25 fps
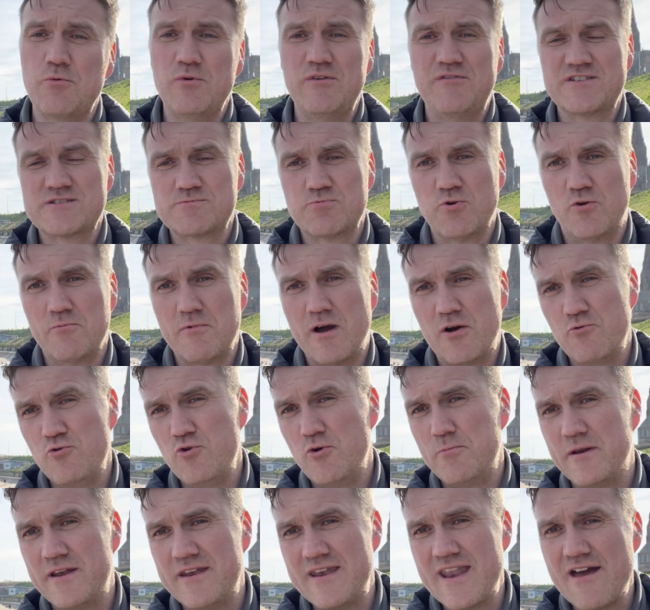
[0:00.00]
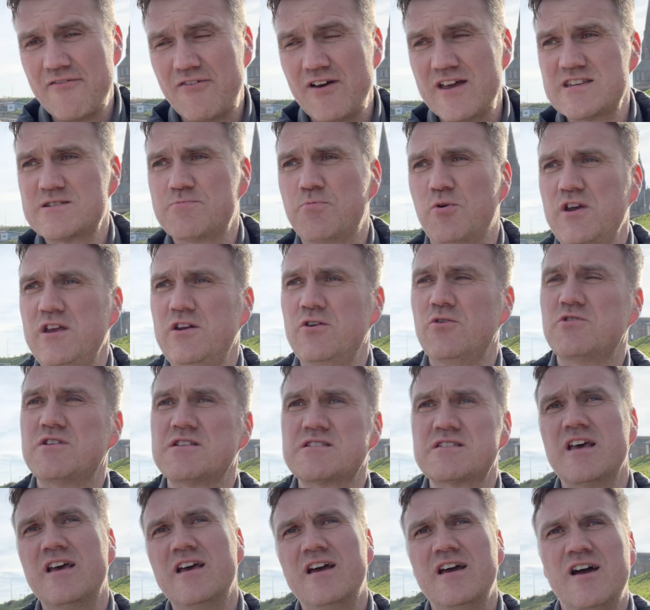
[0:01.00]
We've spoken about Ruben Neves, but you know,
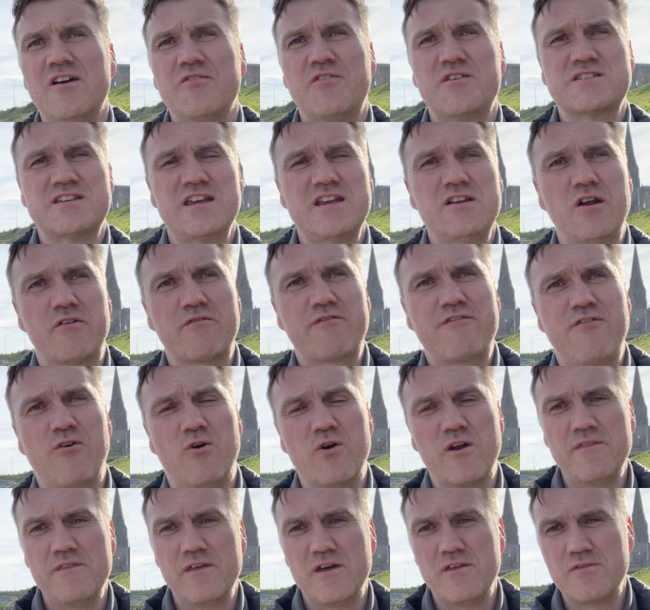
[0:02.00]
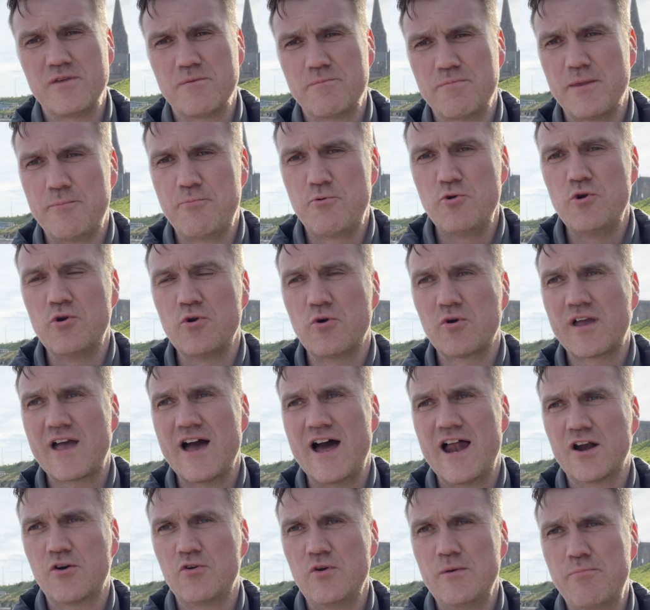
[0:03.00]
does he not fall in the Bruno
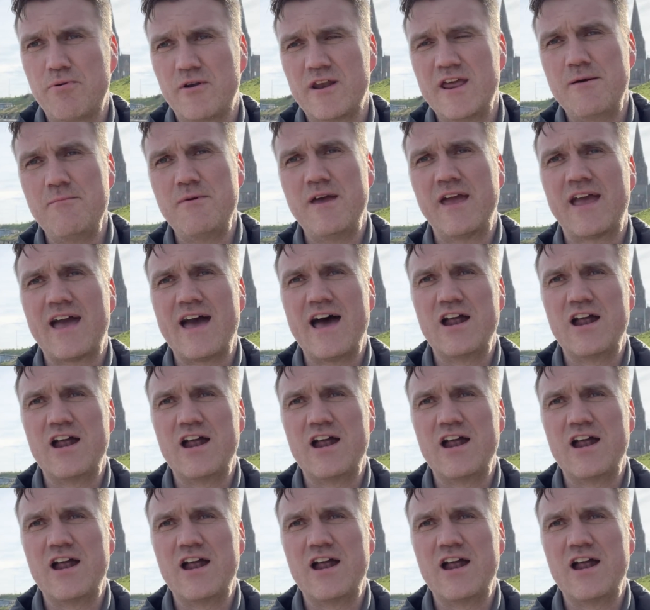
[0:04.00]
category playmaker?